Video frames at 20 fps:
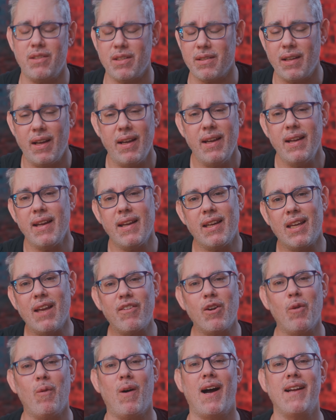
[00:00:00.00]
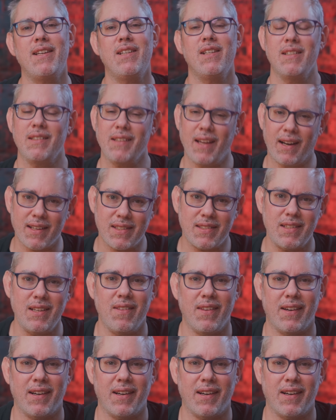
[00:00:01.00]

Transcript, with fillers: Just give it a watch, and I'll see you